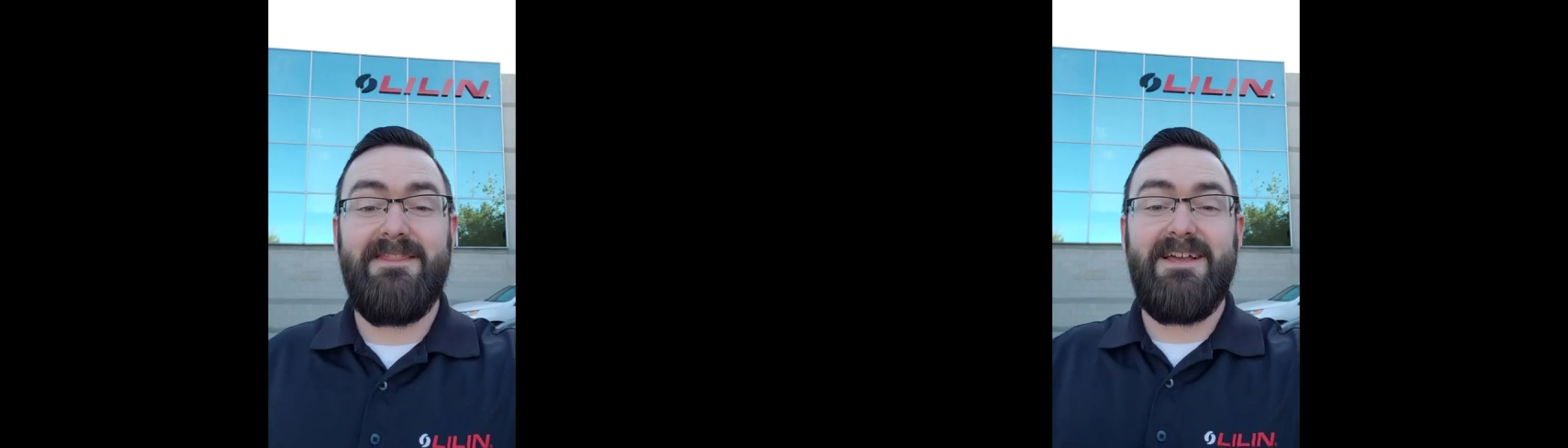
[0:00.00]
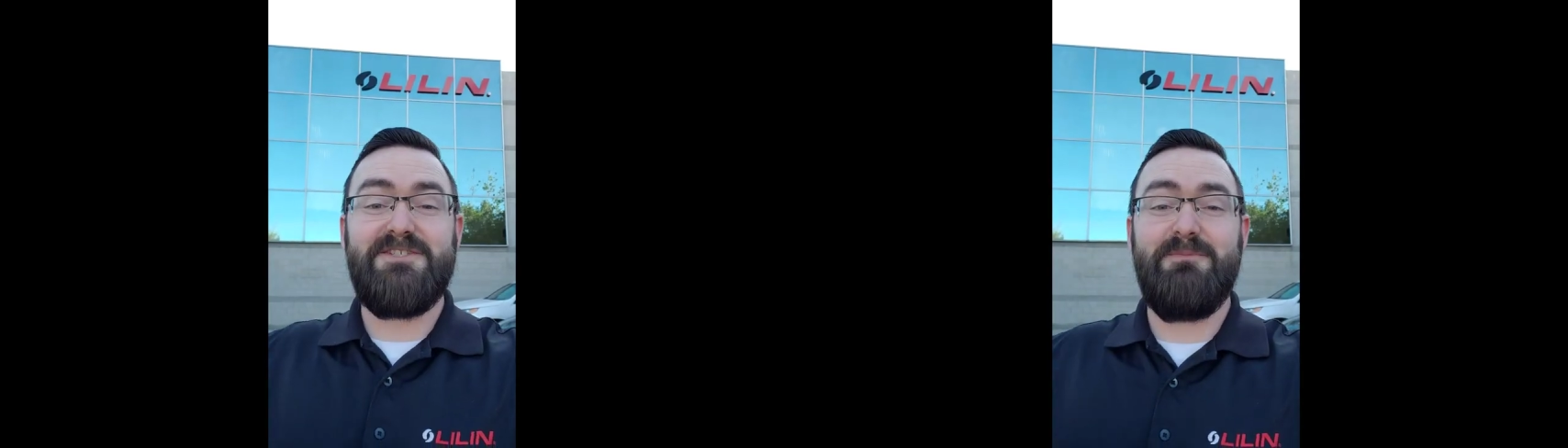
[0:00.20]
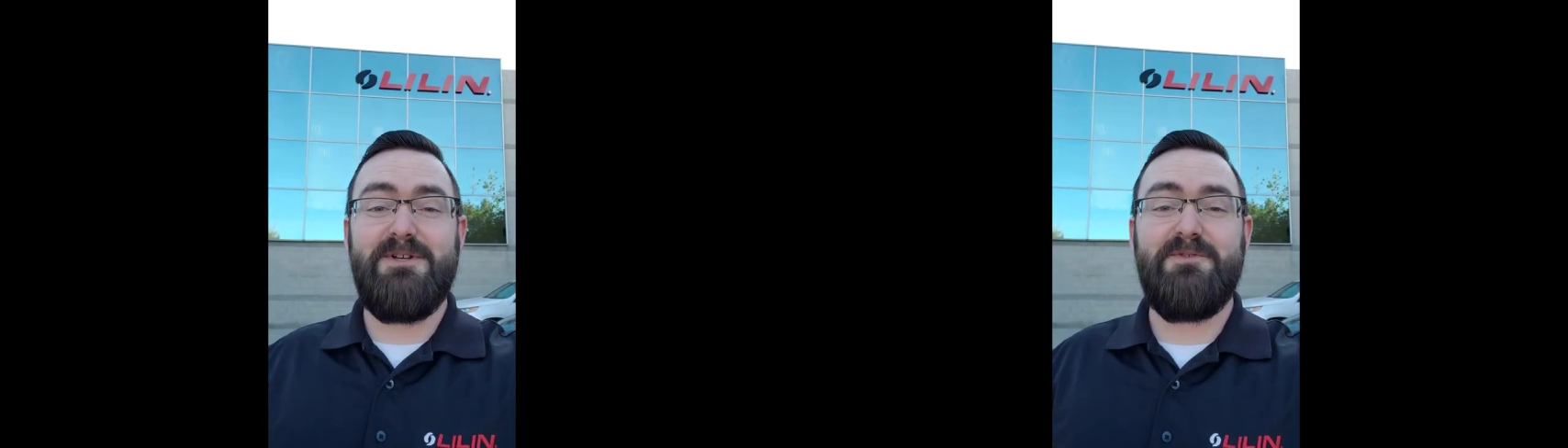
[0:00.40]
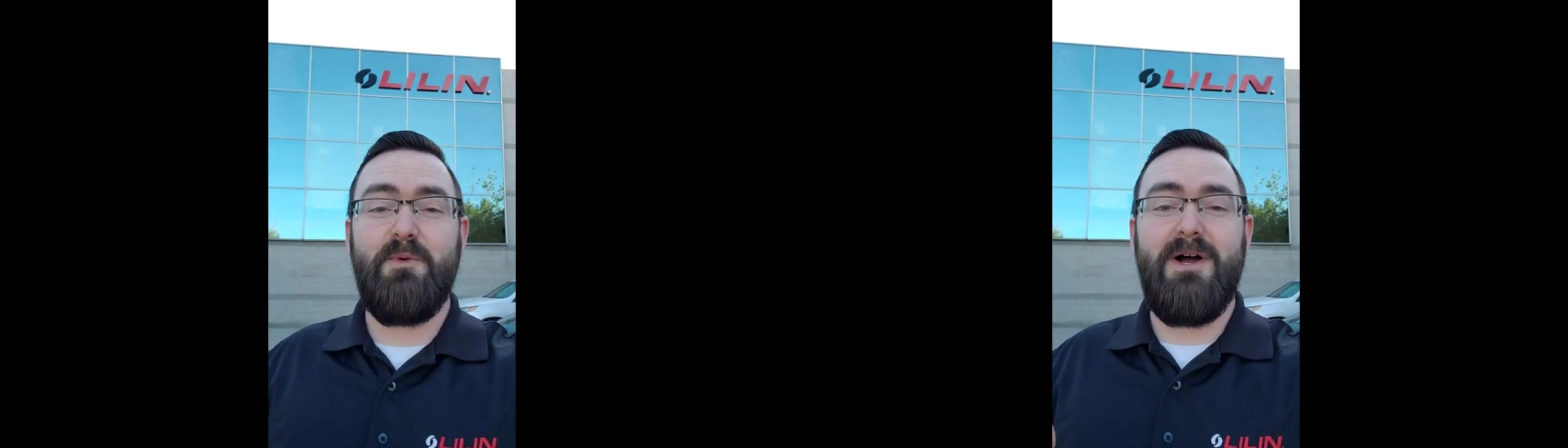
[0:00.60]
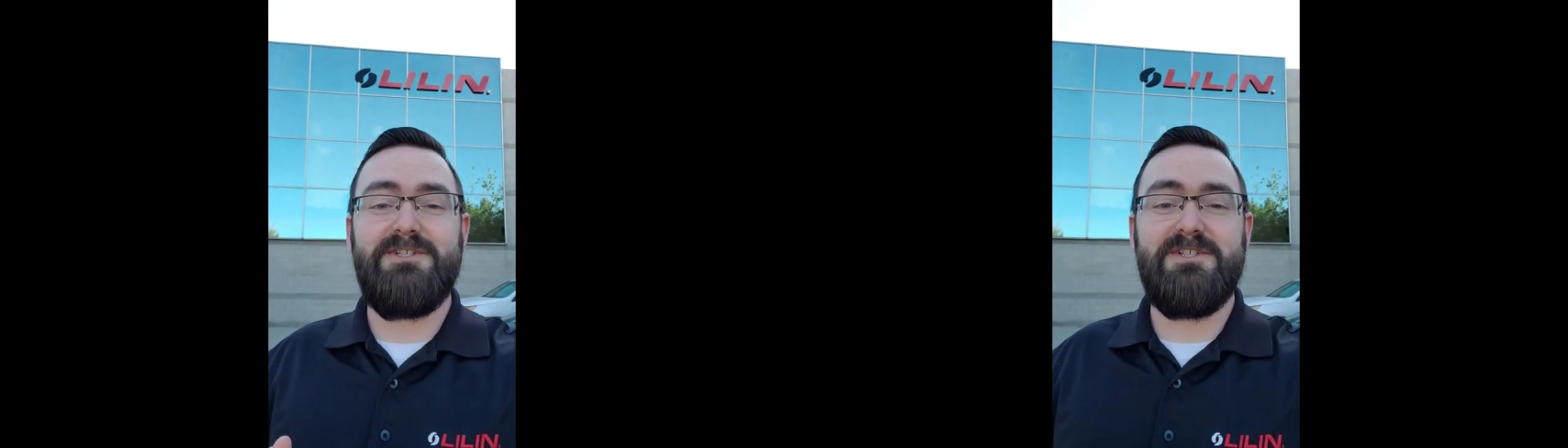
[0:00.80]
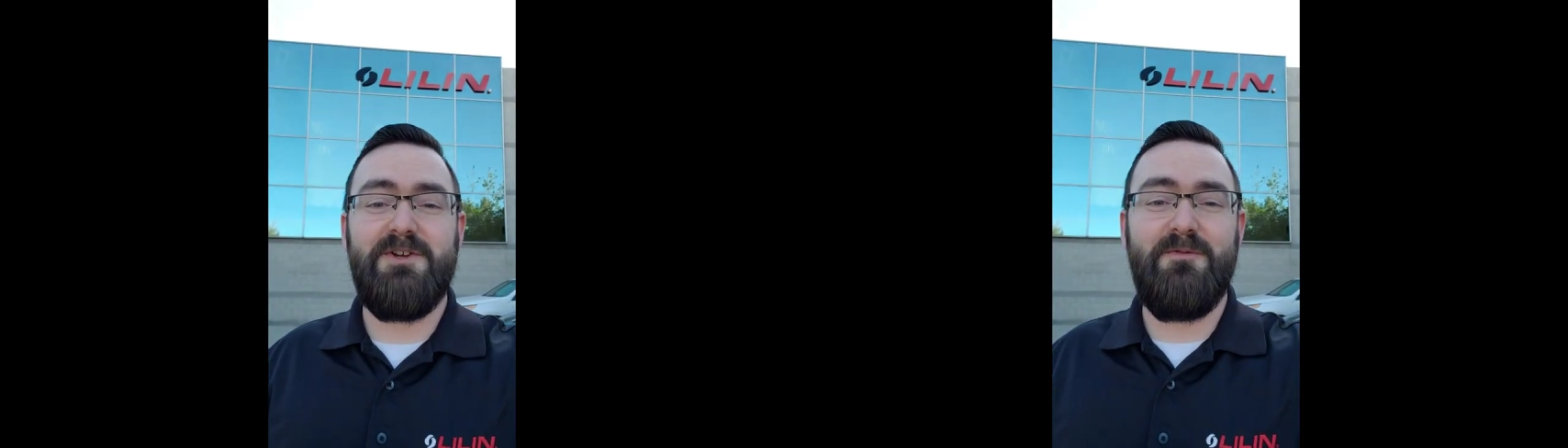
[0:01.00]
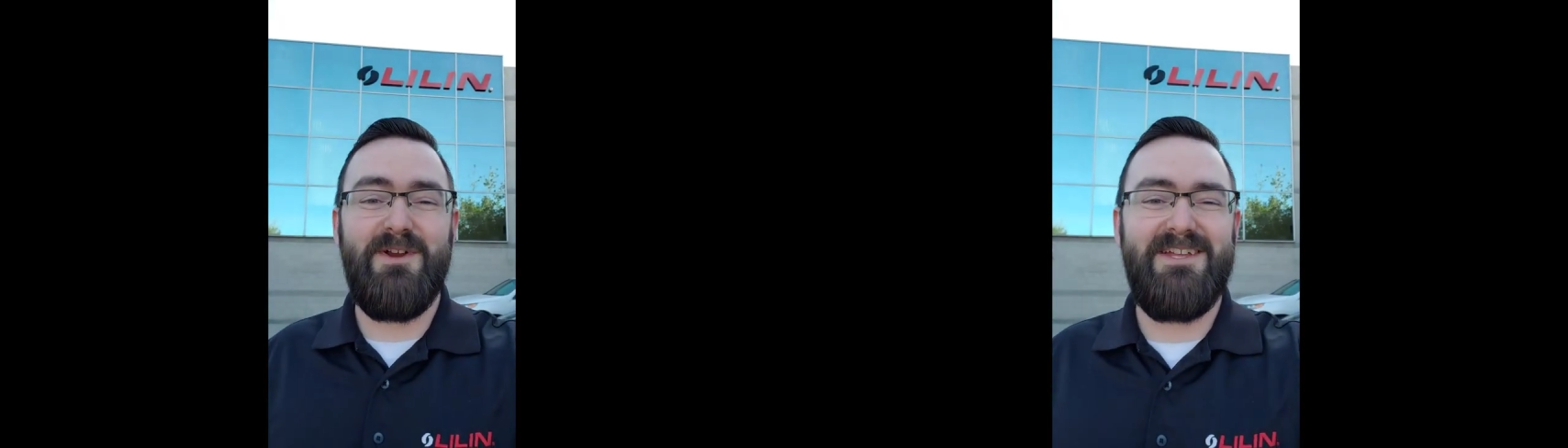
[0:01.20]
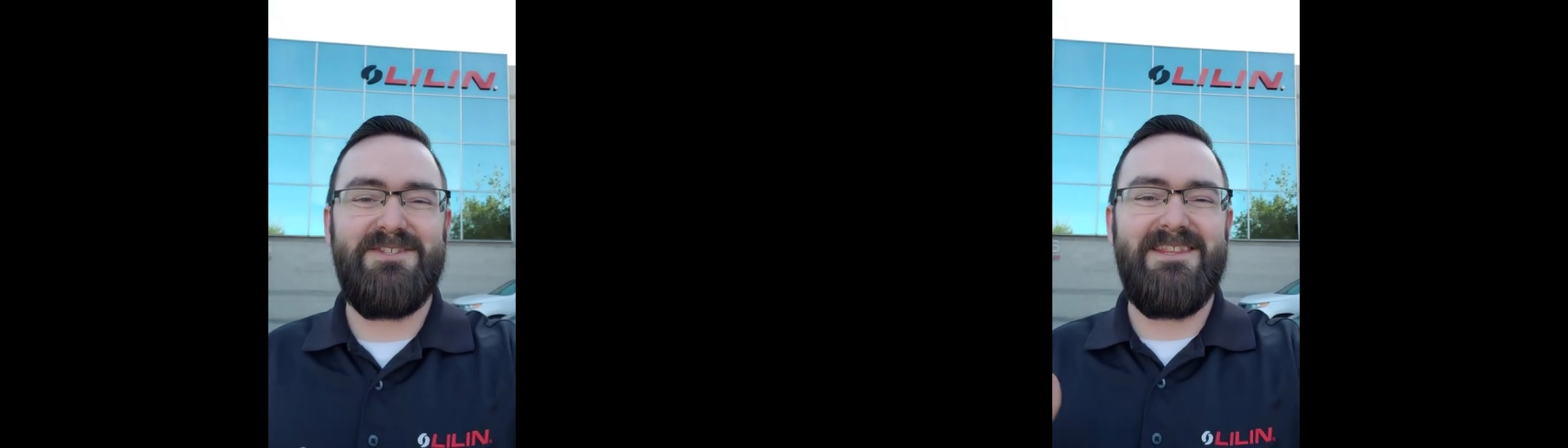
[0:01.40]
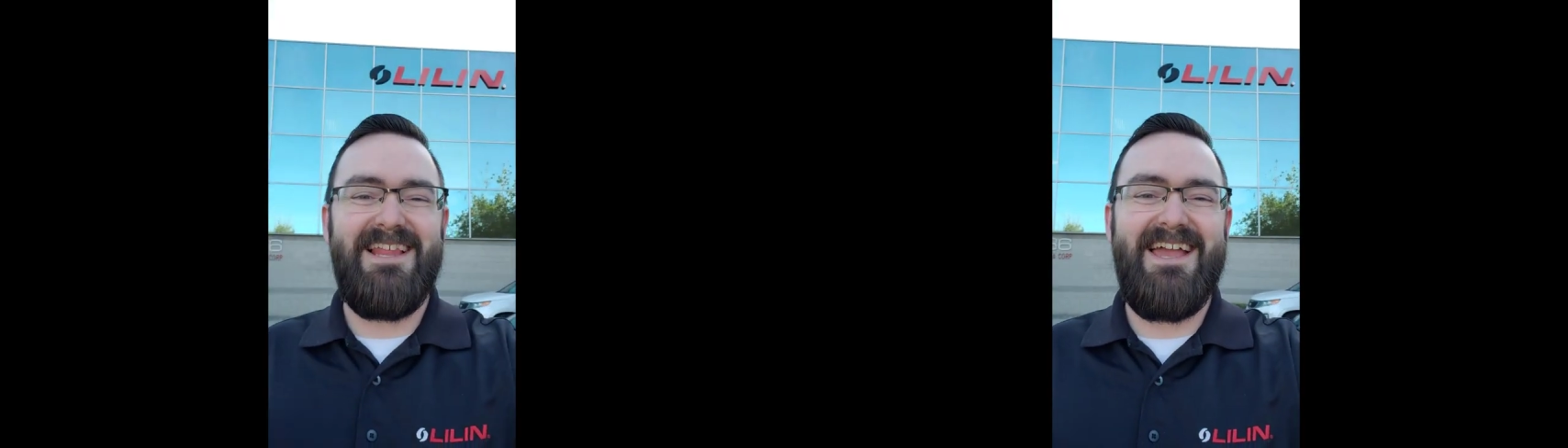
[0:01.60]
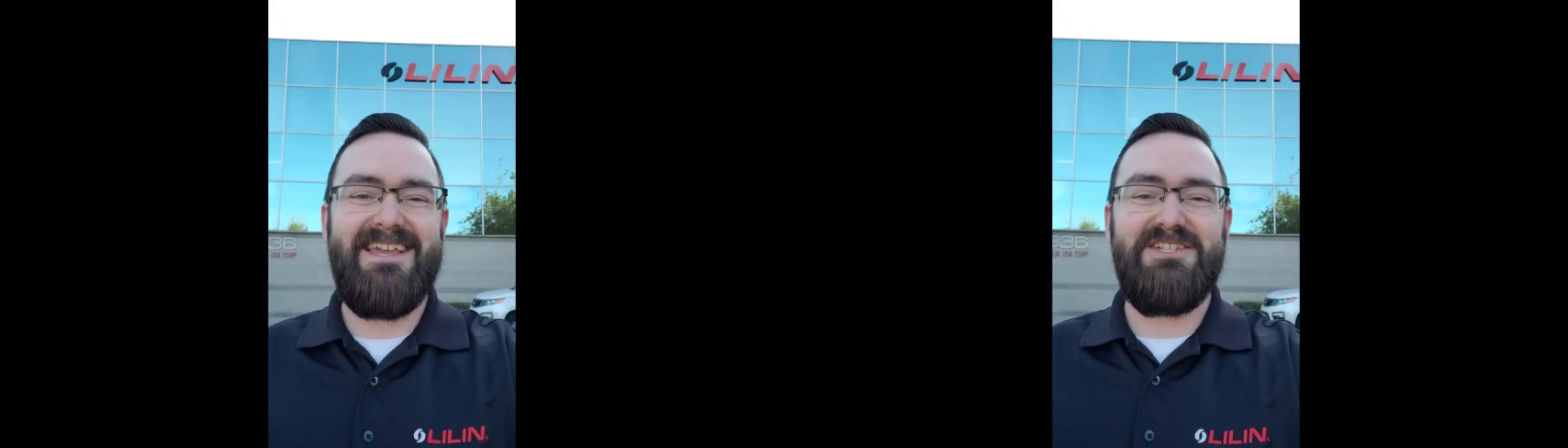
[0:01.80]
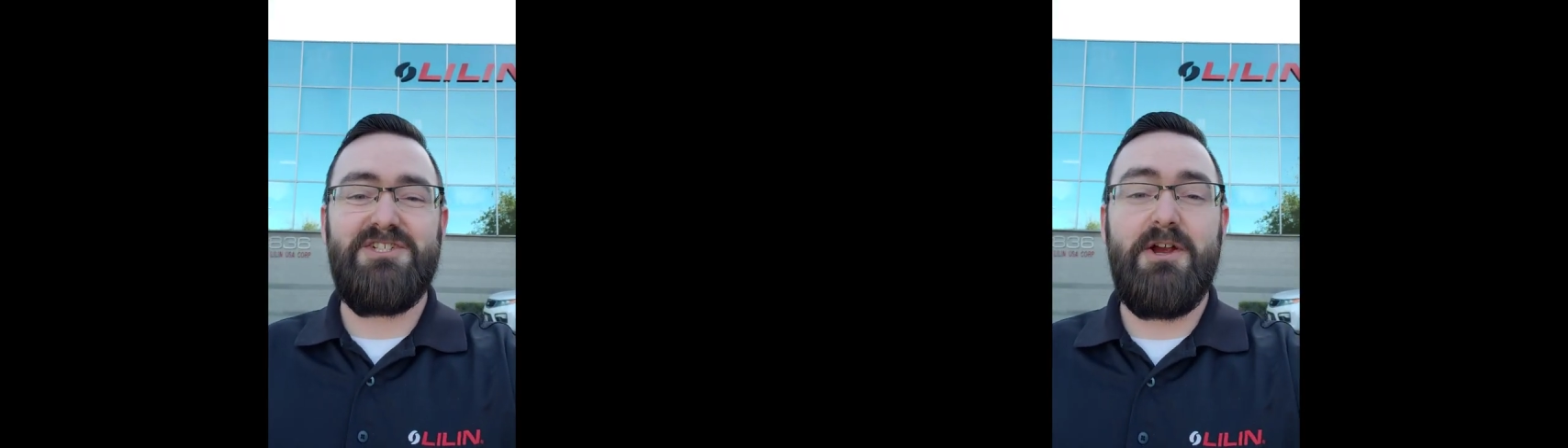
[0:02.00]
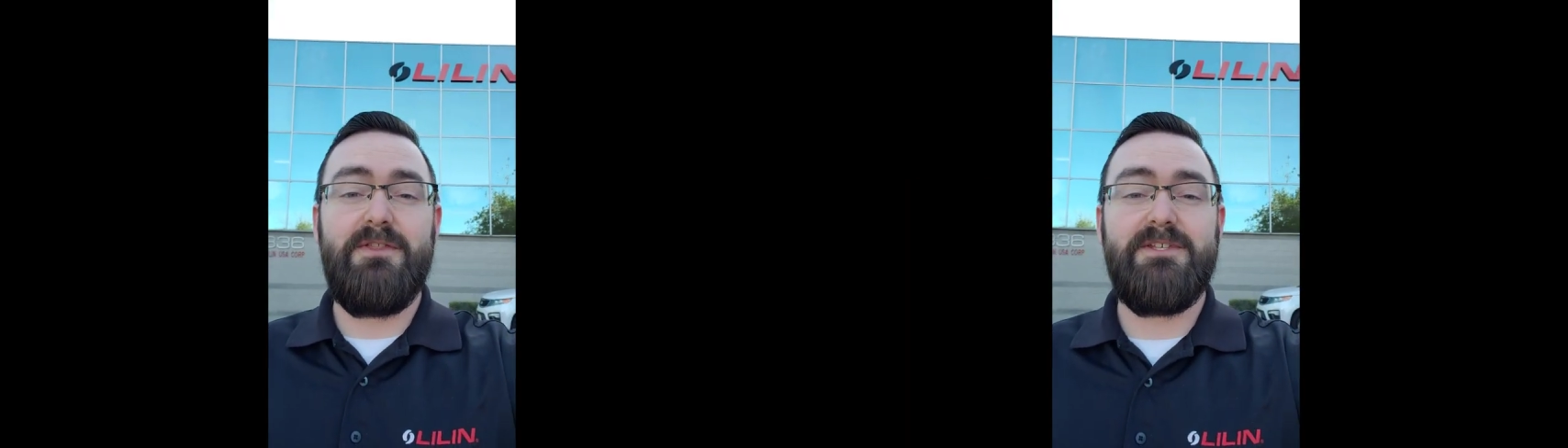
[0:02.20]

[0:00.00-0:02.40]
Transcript: Thanks so much for watching. Don't forget to like and share